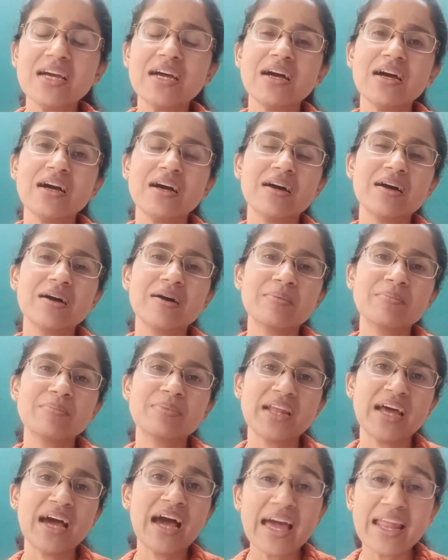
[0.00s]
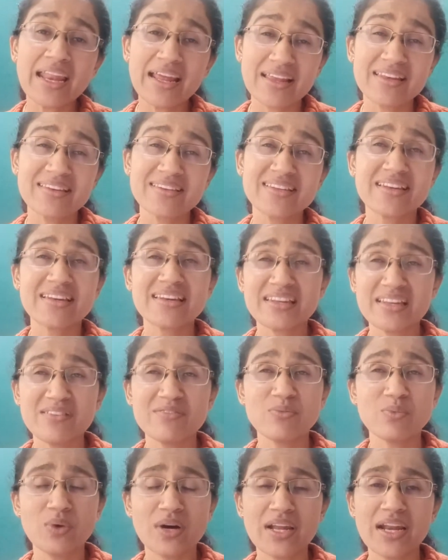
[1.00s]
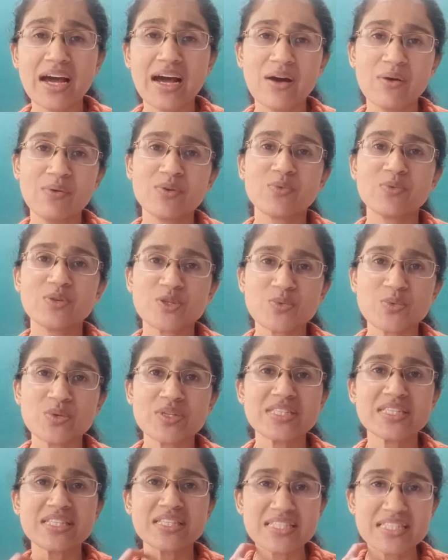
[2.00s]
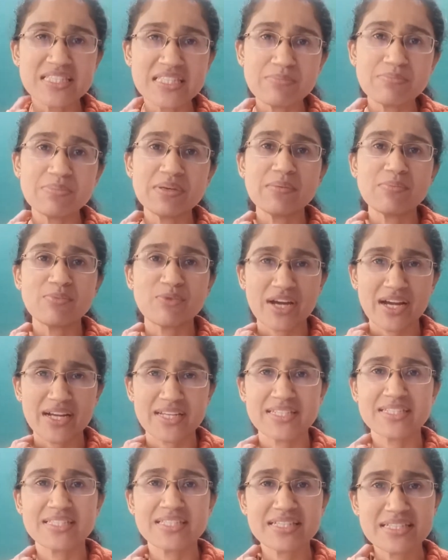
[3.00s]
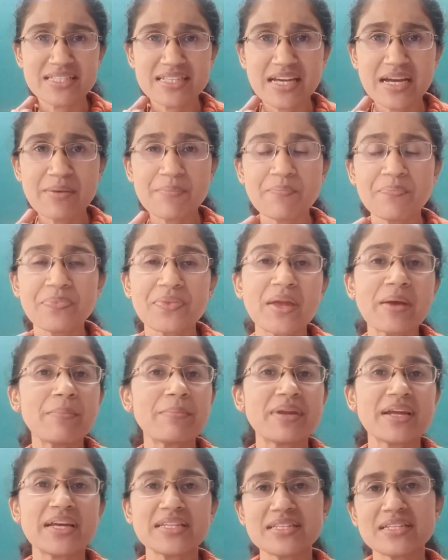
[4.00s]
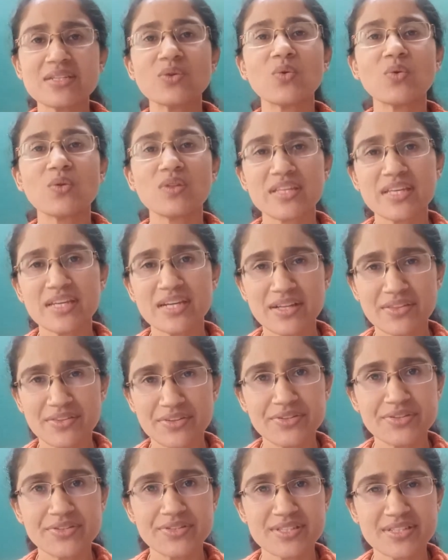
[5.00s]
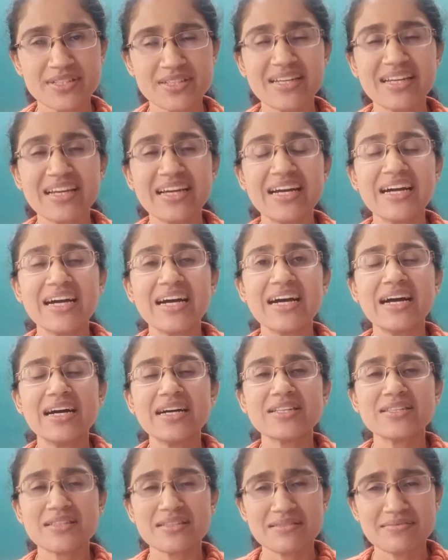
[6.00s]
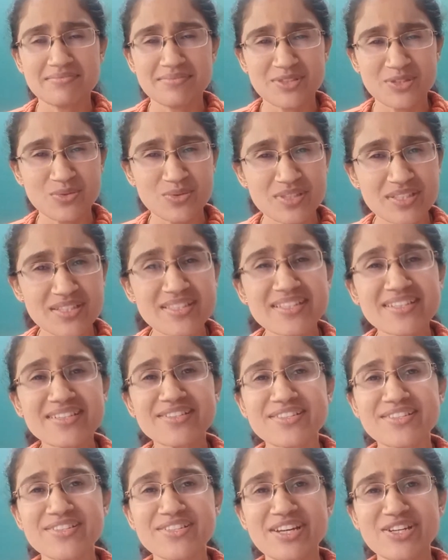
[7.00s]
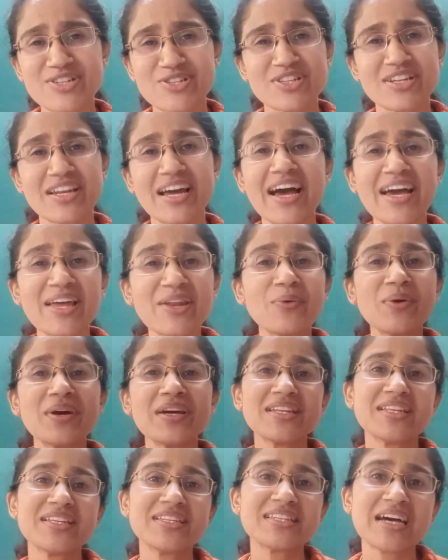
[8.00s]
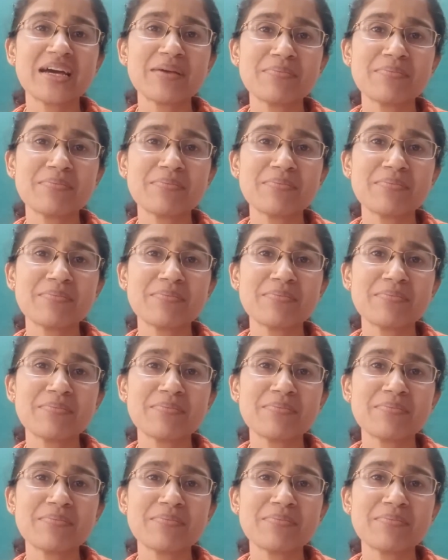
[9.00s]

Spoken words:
And I did leave one out, which was the CP practice exam, but I did all the others. So sincere suggestion, I know I didn't time